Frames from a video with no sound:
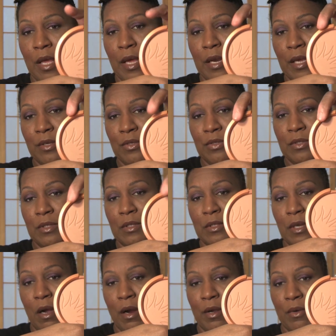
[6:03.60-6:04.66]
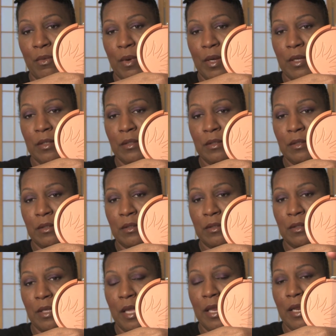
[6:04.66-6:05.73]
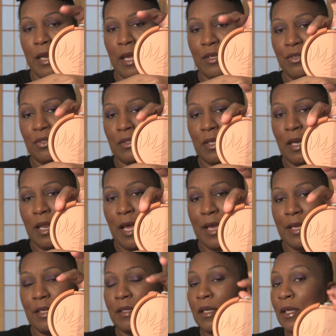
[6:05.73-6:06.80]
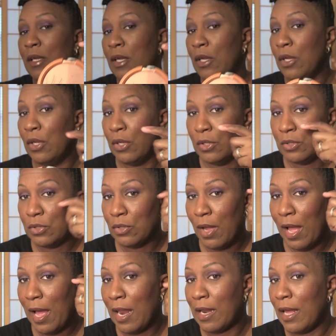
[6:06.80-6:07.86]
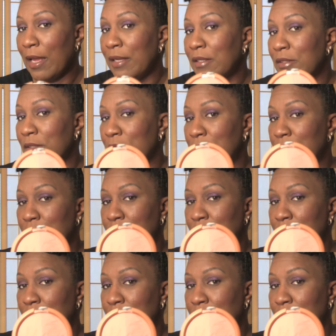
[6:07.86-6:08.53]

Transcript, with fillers: and I used a dark one and then I used the light to highlight